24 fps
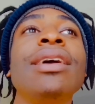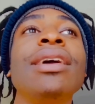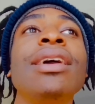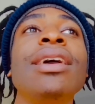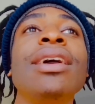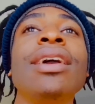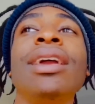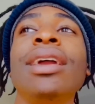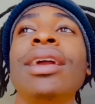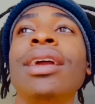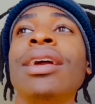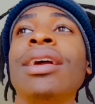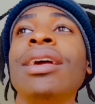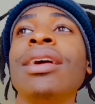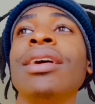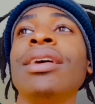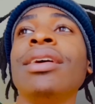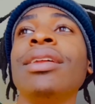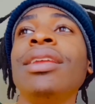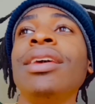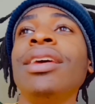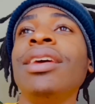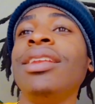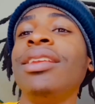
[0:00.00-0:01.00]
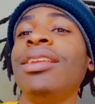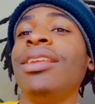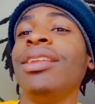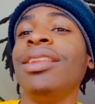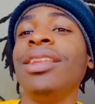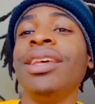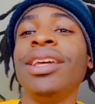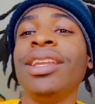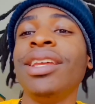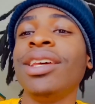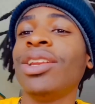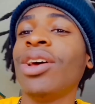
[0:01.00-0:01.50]
and it
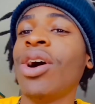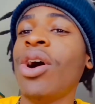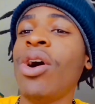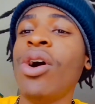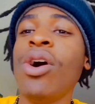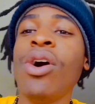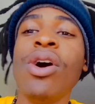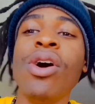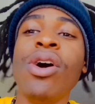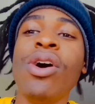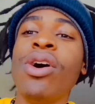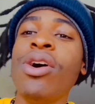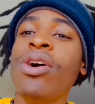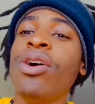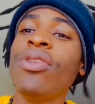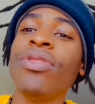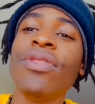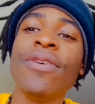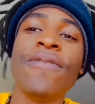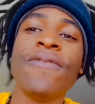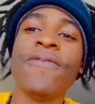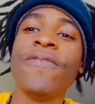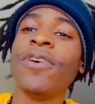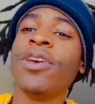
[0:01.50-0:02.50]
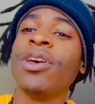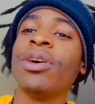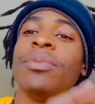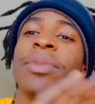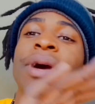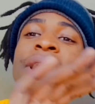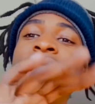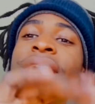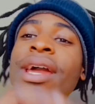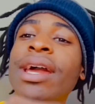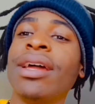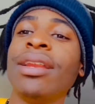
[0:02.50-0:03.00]
deleted all the film
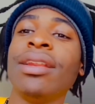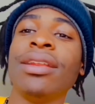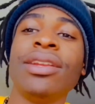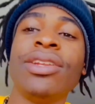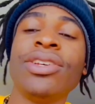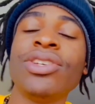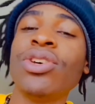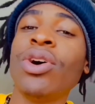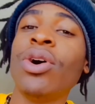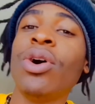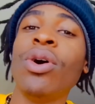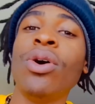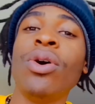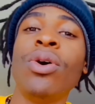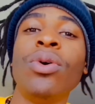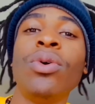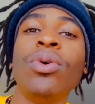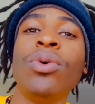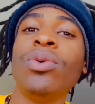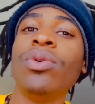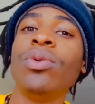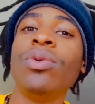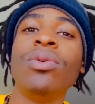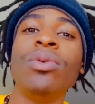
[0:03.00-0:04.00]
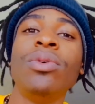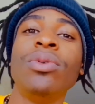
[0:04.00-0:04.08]
I had in this whole